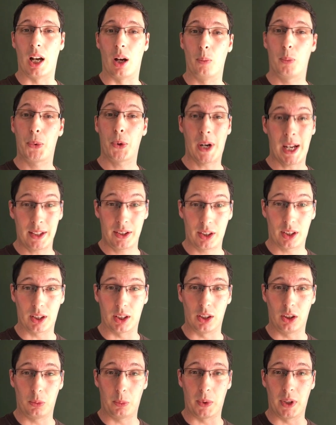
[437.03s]

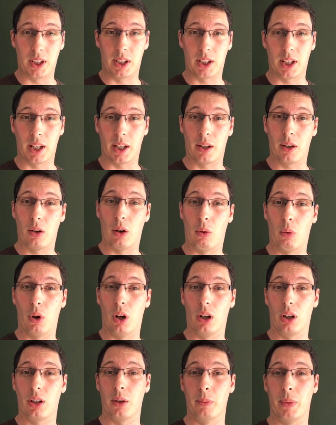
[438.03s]
Practically speaking,
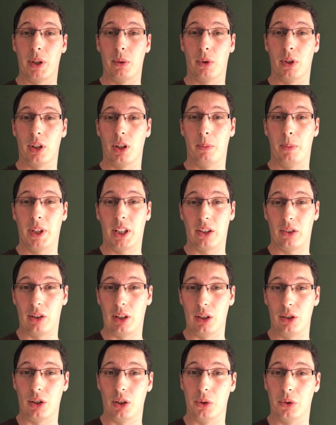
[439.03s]
what can be one of the
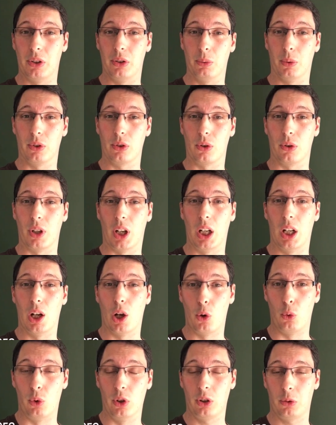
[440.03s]
biggest issues is what's called a
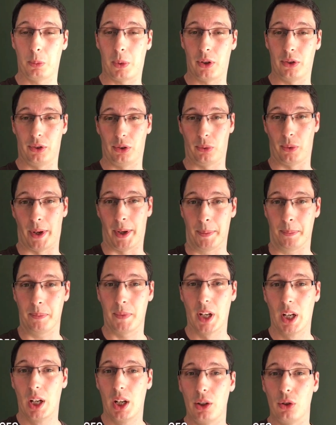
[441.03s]
low response rate.
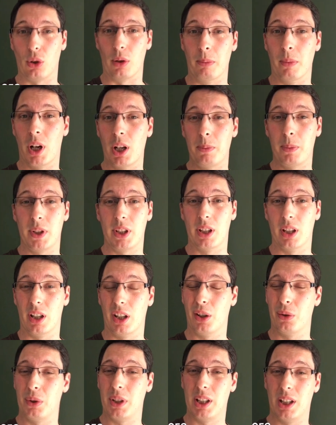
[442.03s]
So it might be
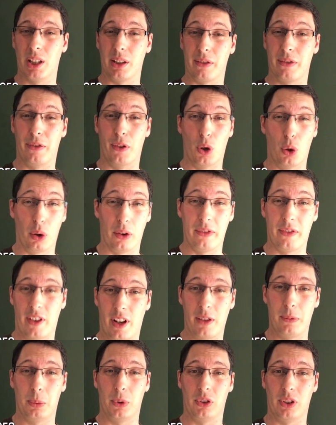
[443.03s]
that only like 4 or
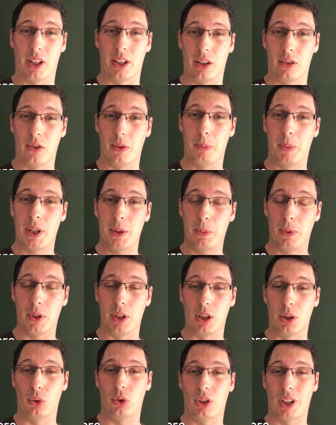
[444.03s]
5% of the people
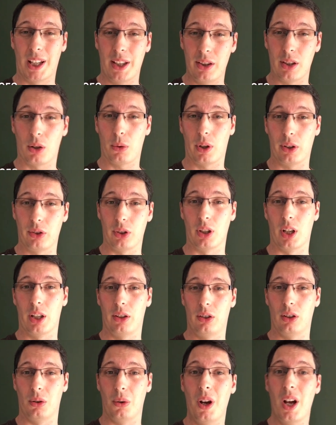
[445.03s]
that you send the questionnaire
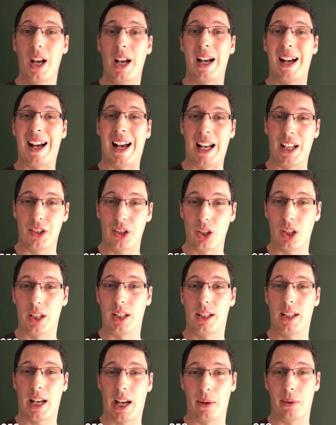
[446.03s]
to
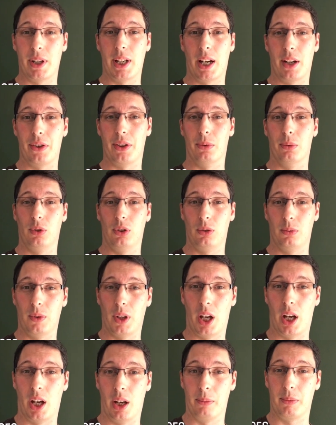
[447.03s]
actually carry out
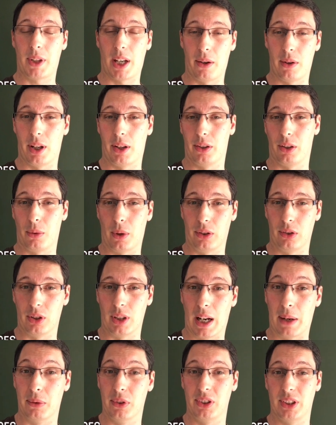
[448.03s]
the
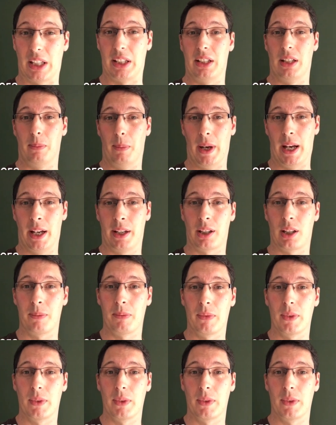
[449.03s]
questionnaire and send it back.